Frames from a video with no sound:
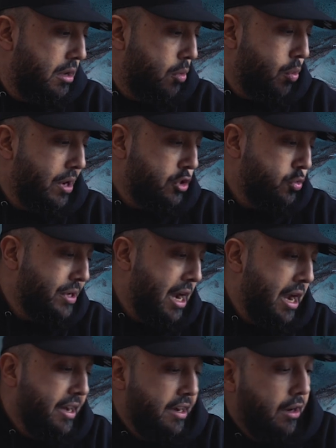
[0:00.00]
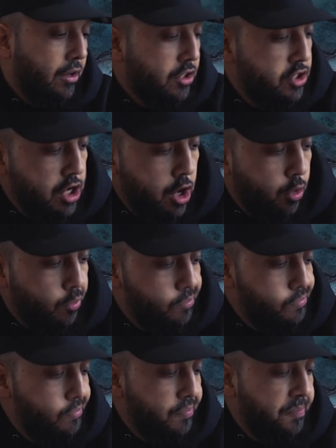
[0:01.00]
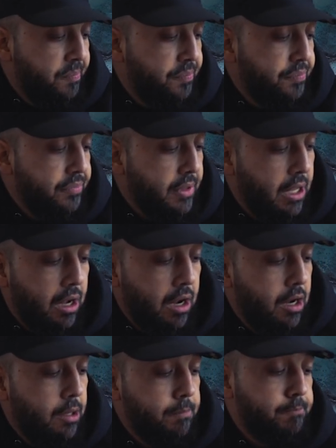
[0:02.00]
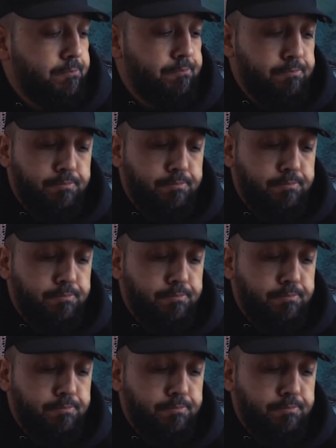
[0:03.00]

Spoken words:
What else we got here? So, I